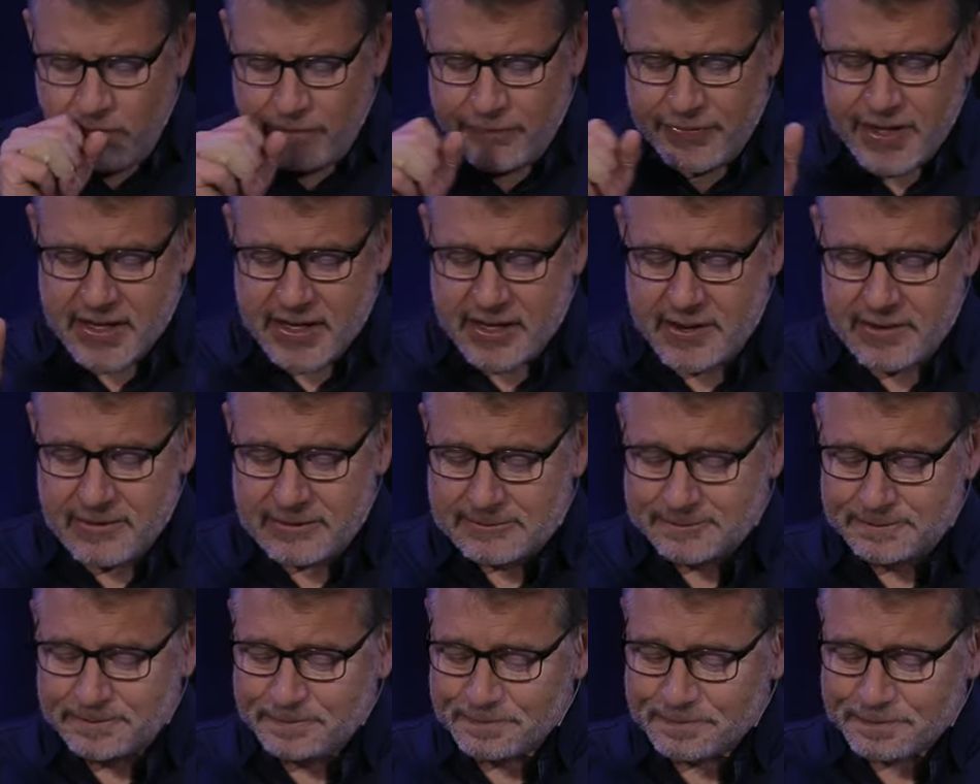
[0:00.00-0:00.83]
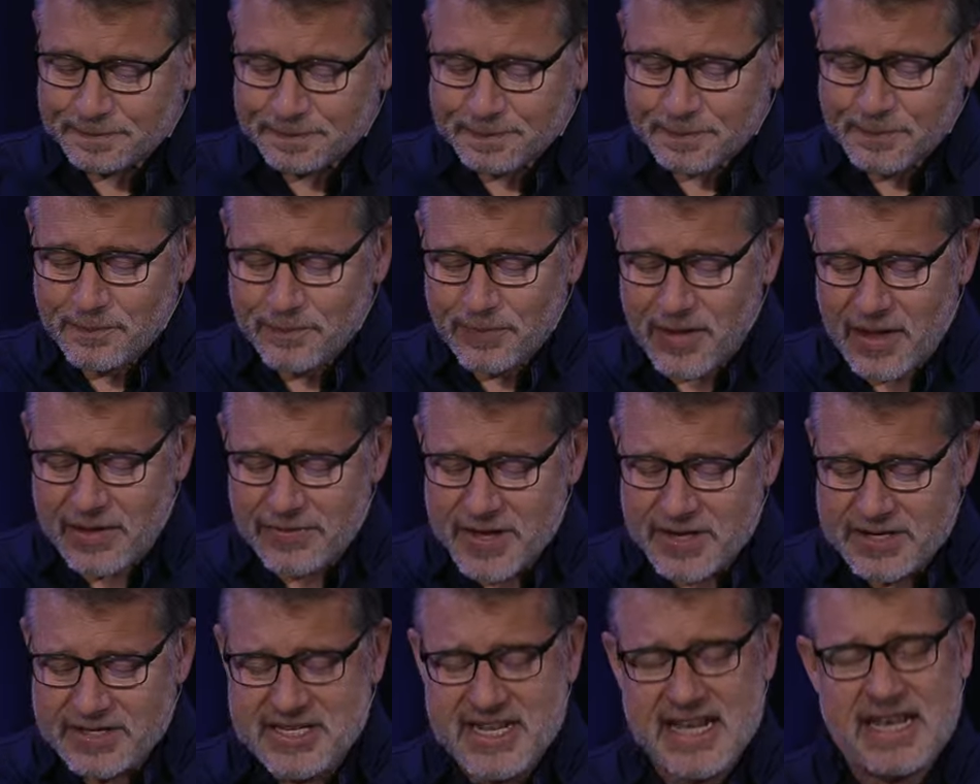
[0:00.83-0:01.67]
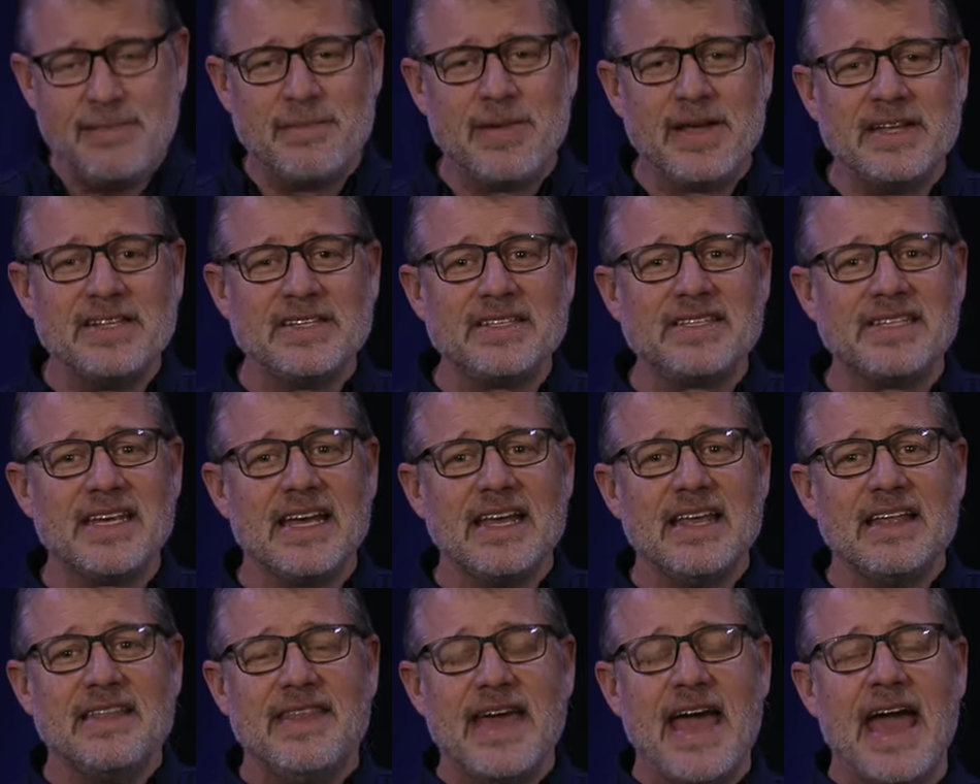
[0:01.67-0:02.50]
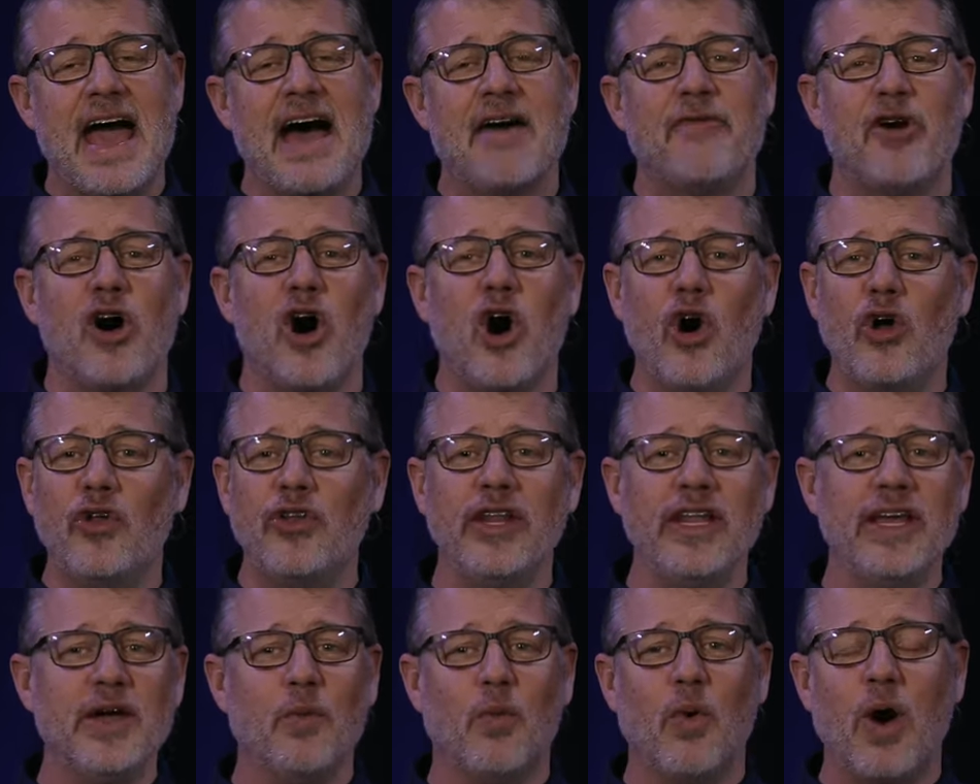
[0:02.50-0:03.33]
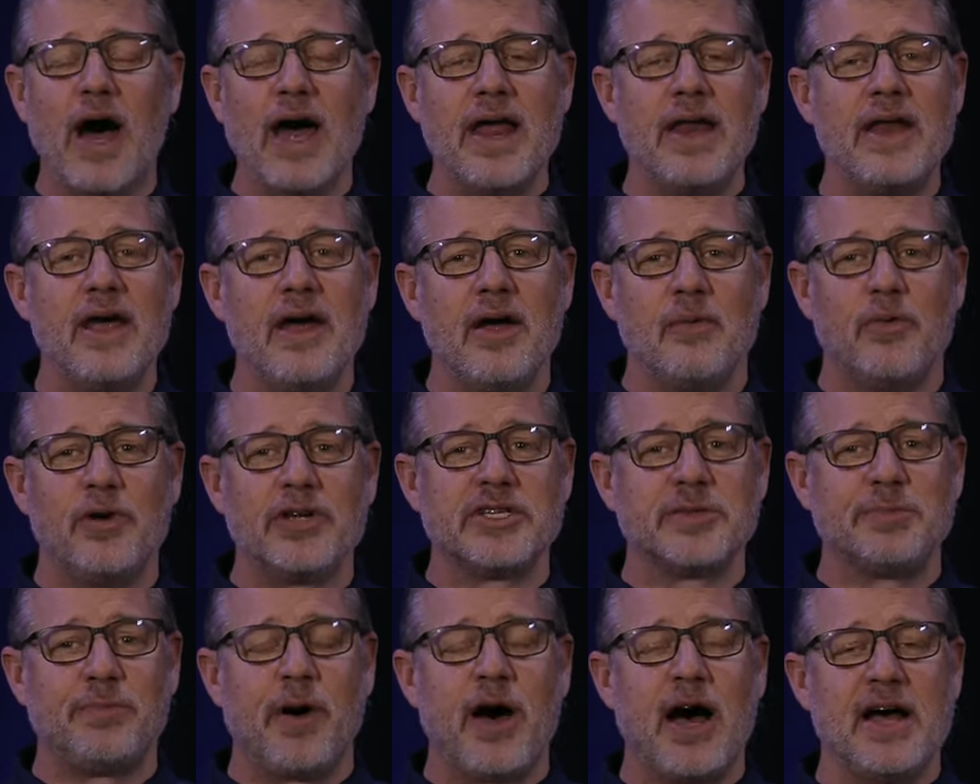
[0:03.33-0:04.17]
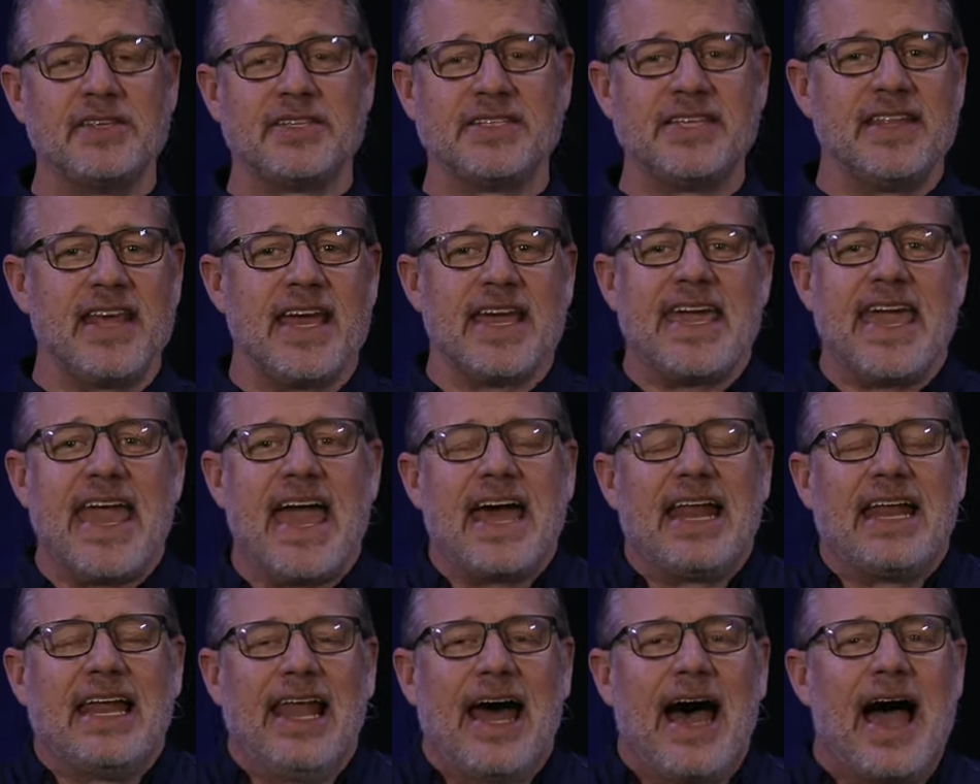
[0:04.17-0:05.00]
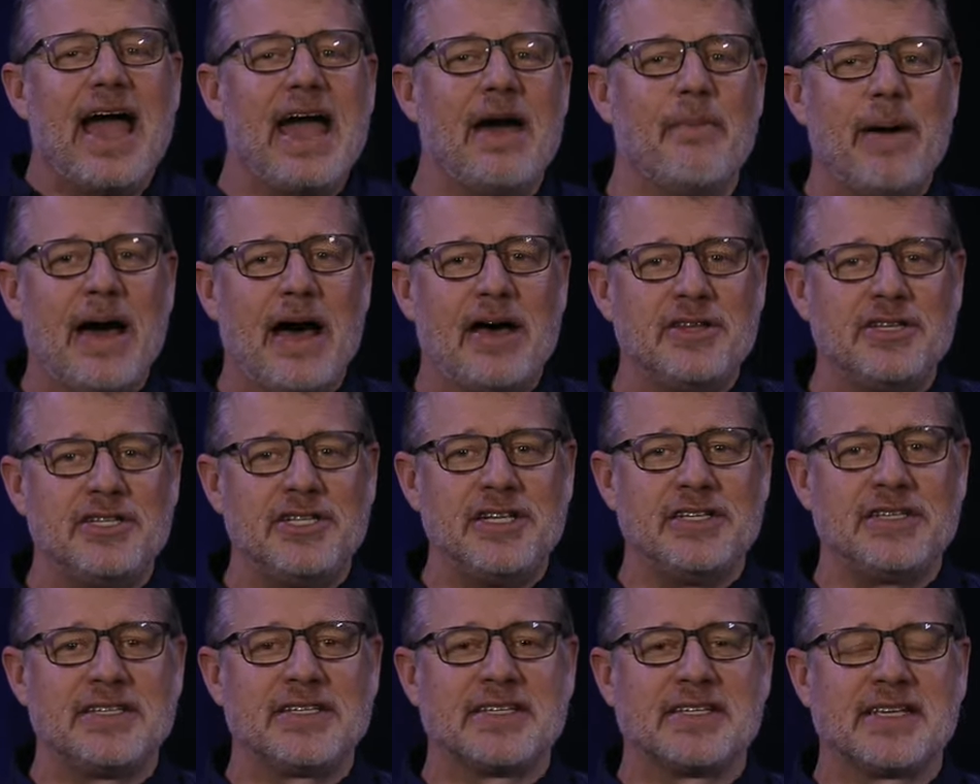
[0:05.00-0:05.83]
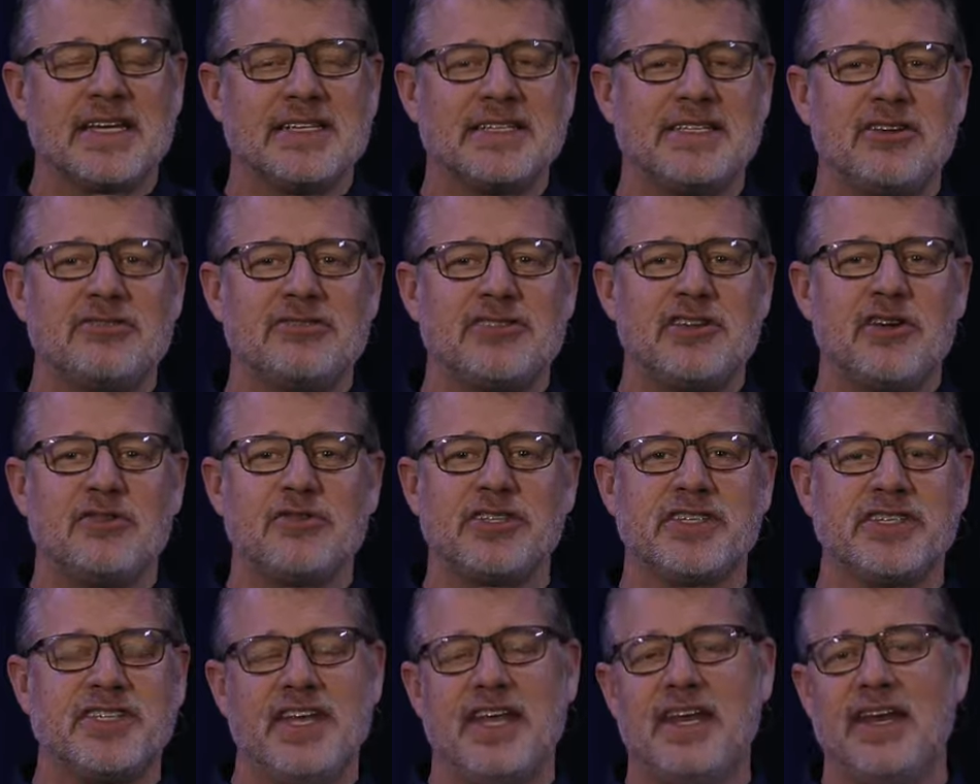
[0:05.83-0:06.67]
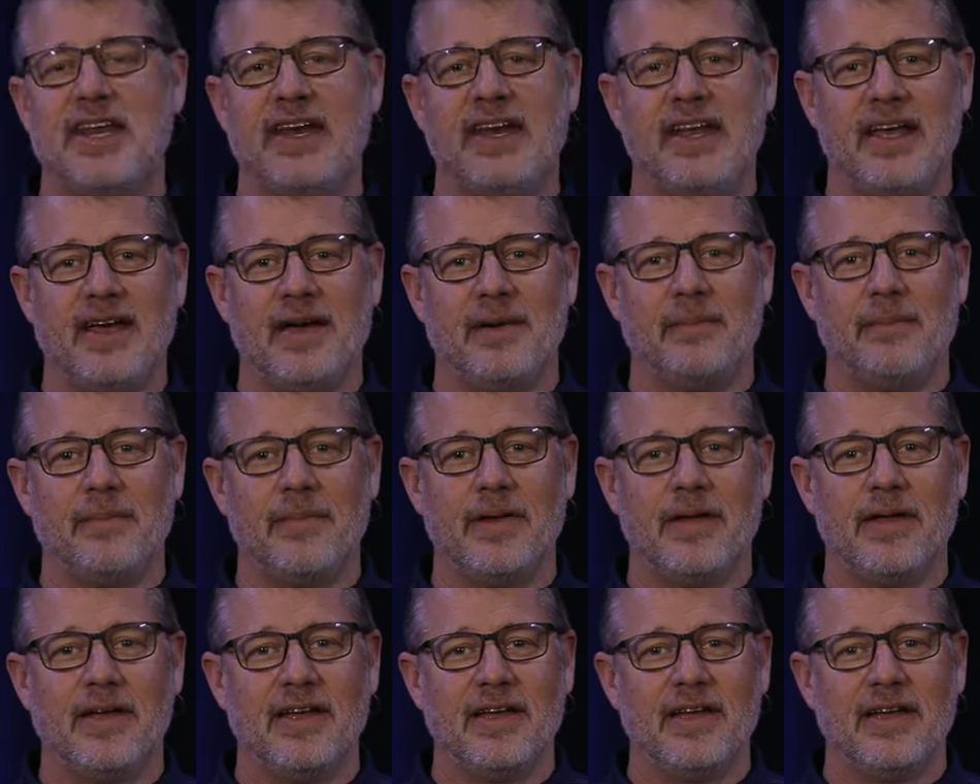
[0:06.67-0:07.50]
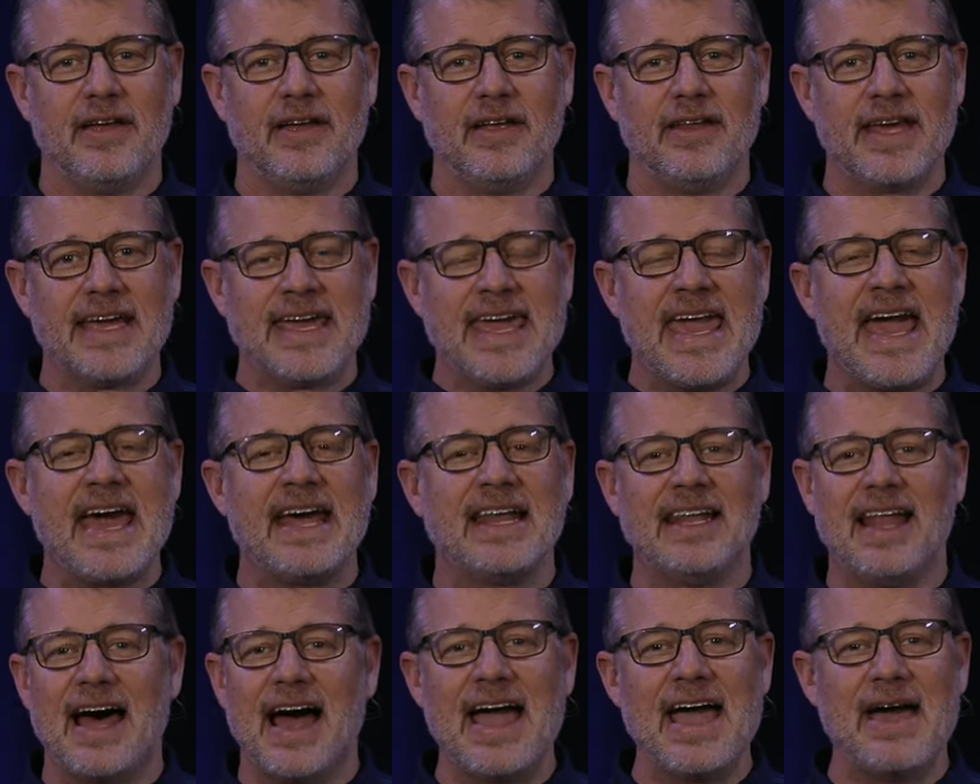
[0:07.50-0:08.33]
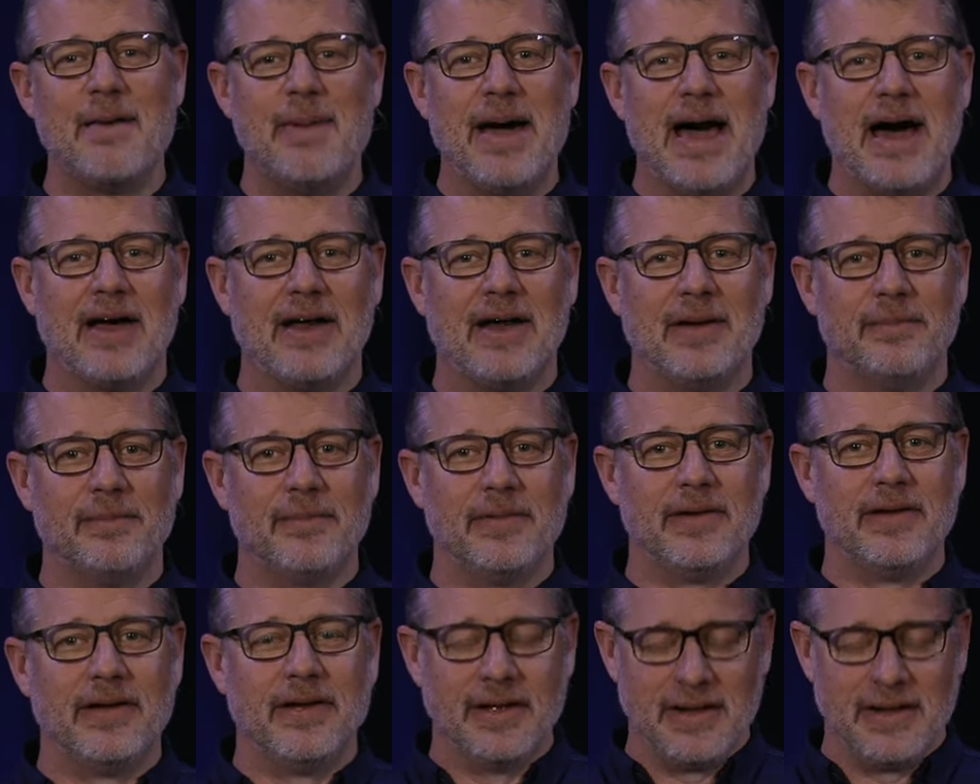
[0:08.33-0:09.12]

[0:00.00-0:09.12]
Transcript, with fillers: the, the demons, they have only one response. See, they can't lie about Jesus because there's no sin in him. They can't lie about him.